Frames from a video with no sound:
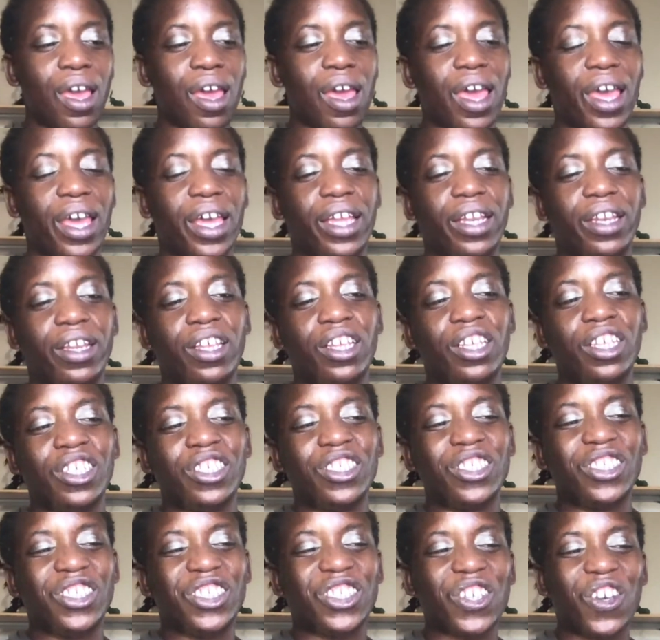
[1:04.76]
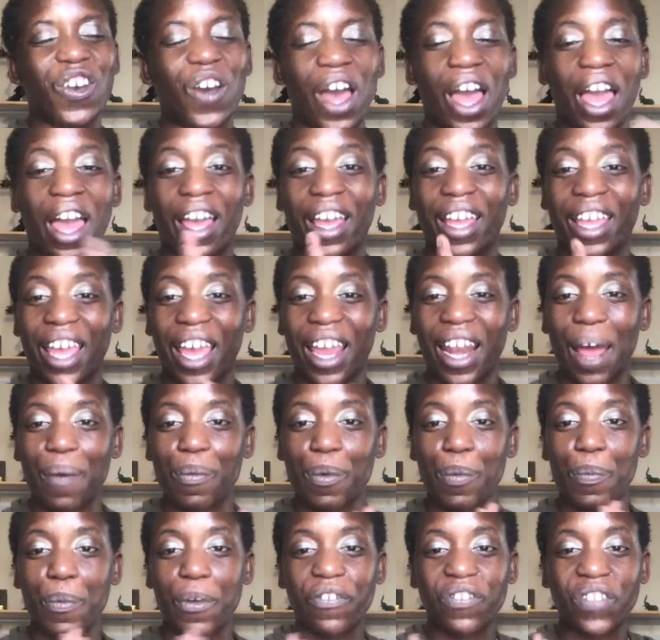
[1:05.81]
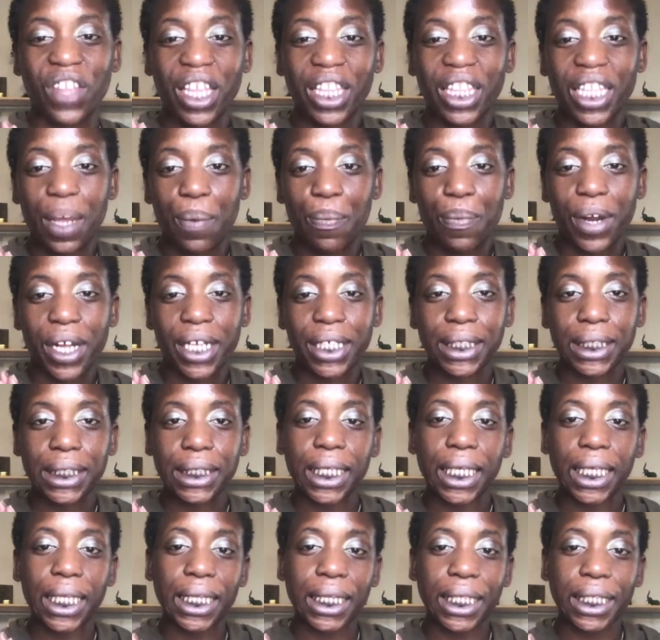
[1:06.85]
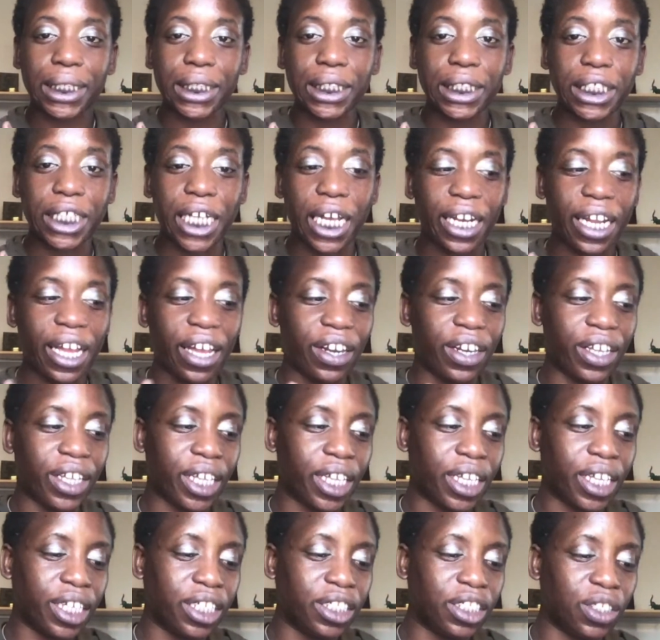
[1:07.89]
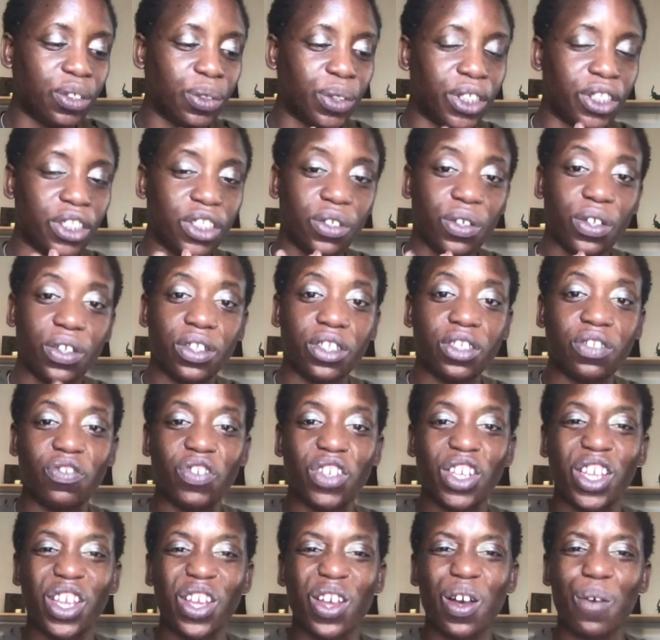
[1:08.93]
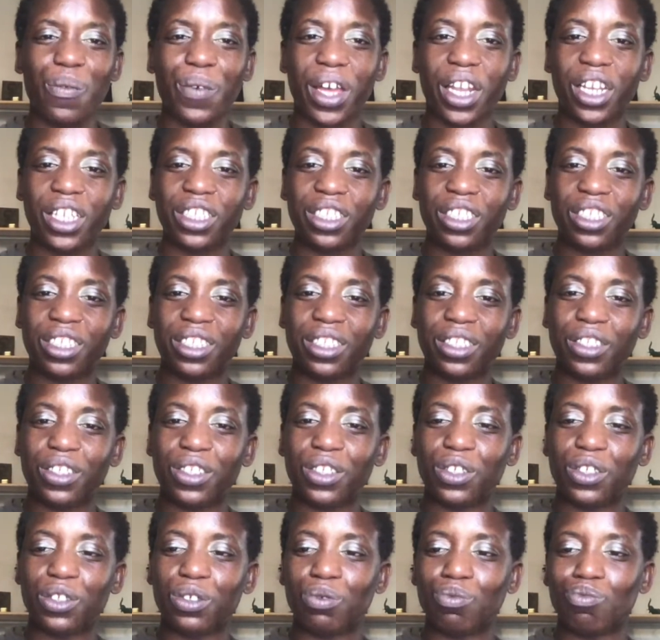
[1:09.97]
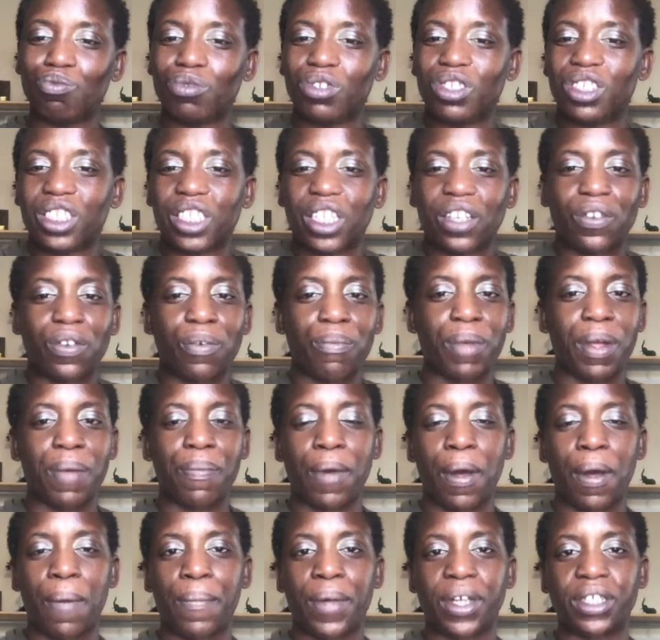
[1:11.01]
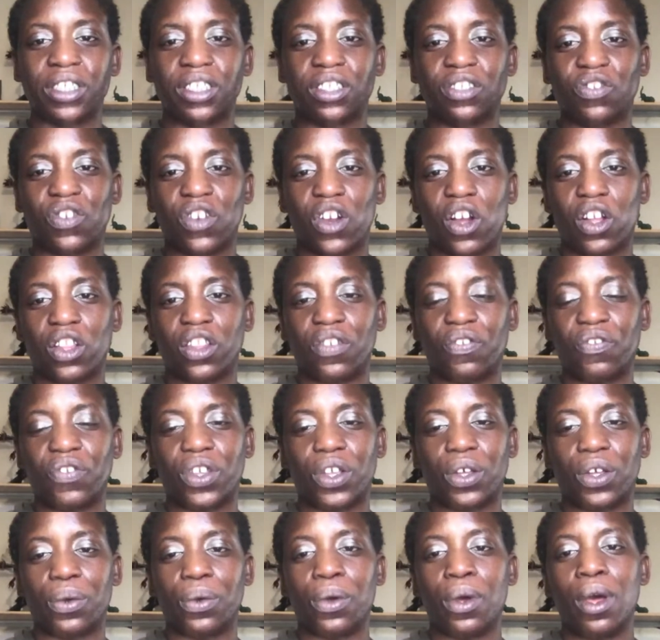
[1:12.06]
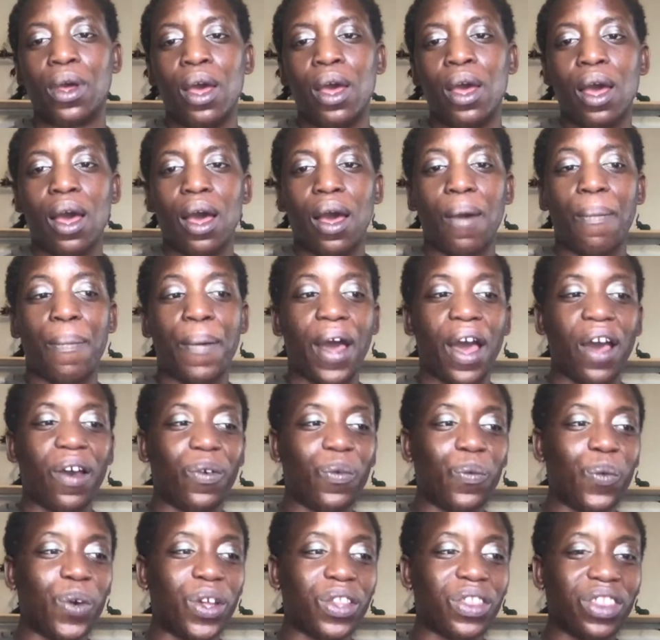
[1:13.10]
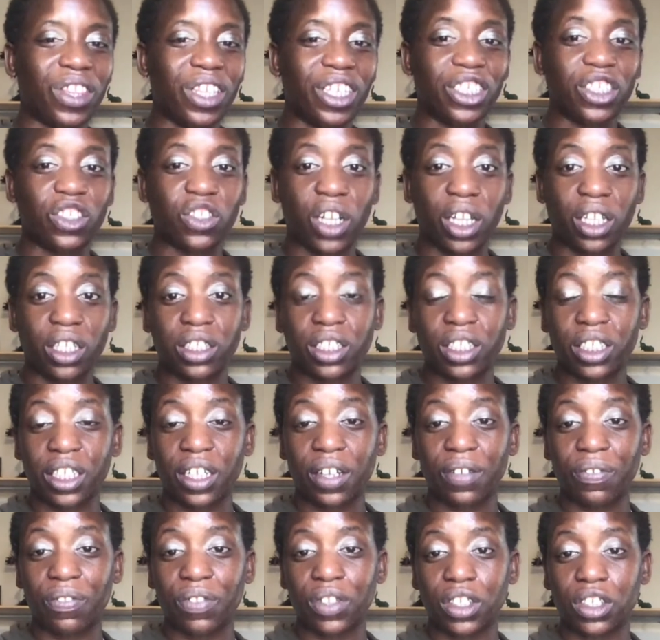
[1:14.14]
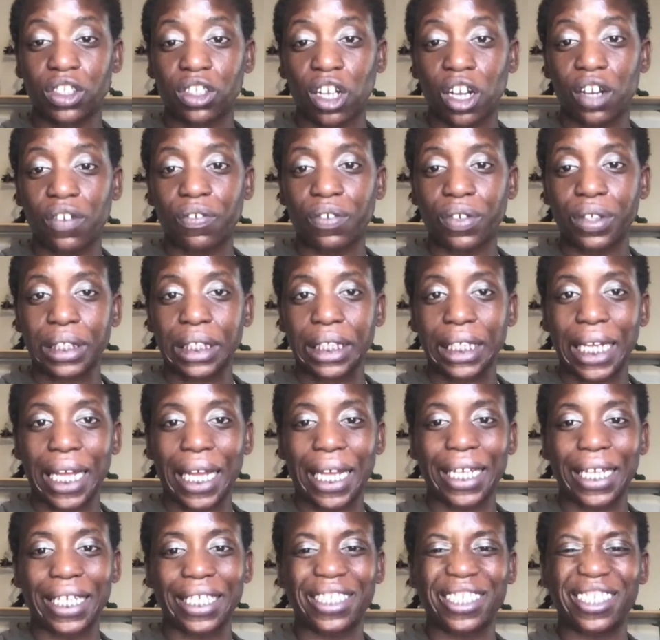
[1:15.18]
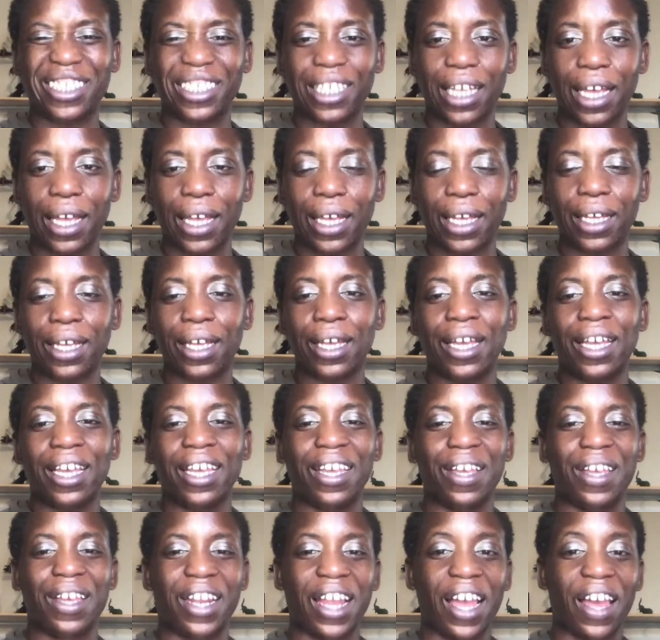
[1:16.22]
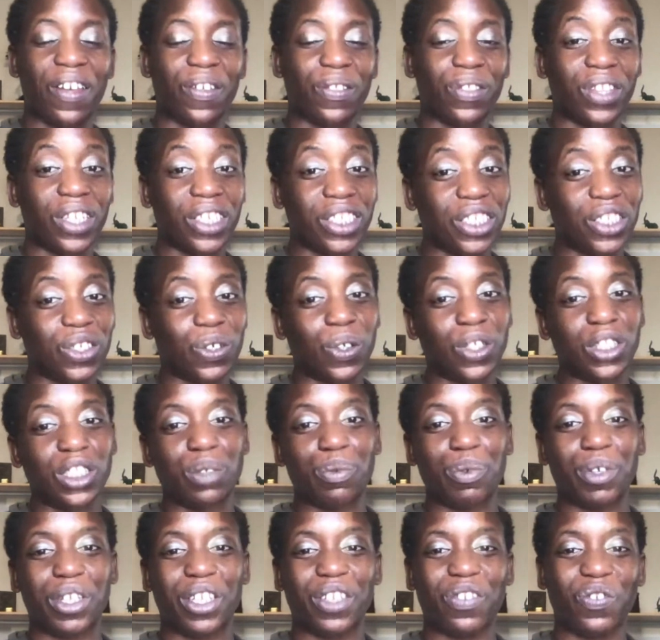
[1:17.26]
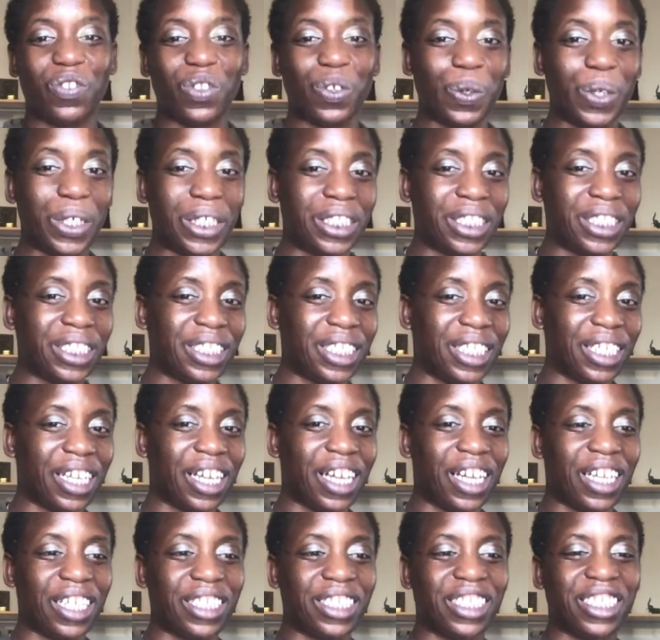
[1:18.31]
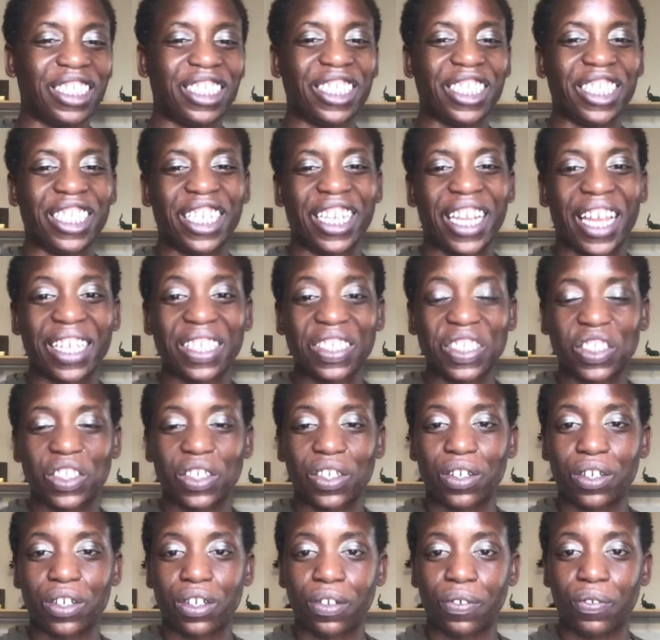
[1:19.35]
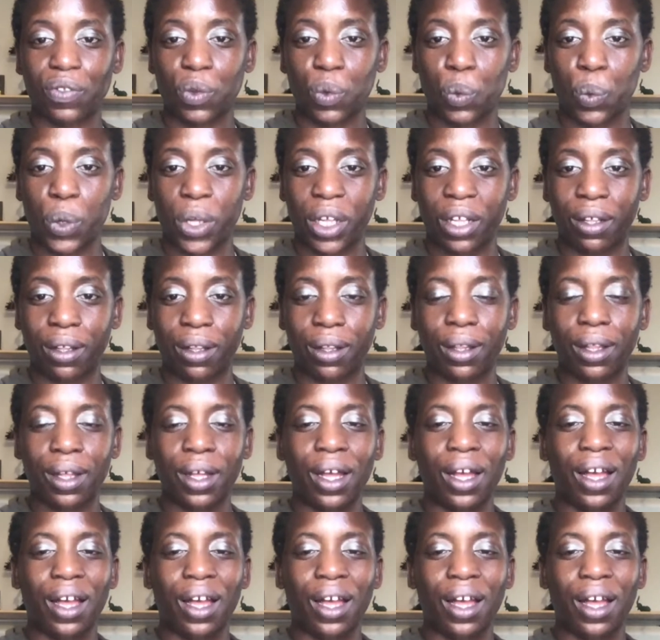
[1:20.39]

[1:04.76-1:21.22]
And so again, happy birthday Libras. Let's shout out and get into it. So in this video, I'm kind of going to do a general ball message for all of you about what the astrology of the chart for today is saying and how this is going to be influencing us until the next turn of the wheel.